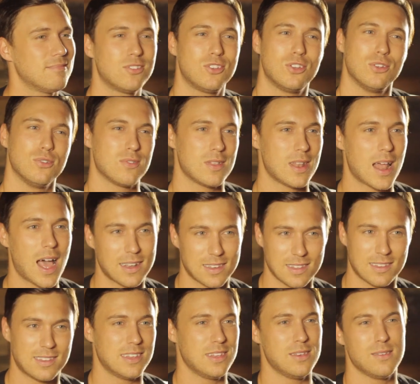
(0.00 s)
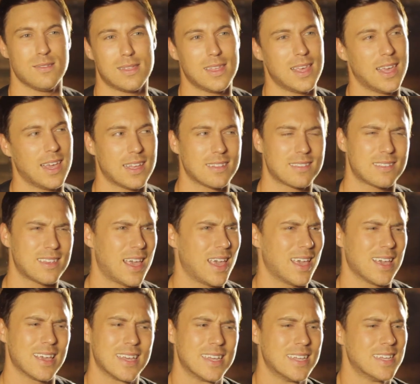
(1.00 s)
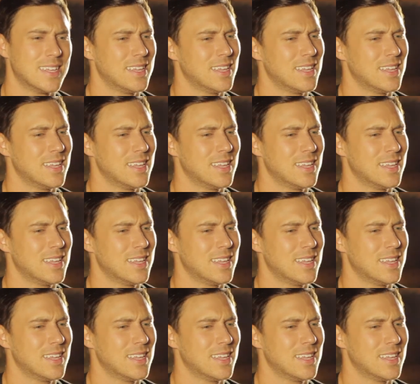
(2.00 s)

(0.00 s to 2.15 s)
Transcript: choose not to see you think and saying,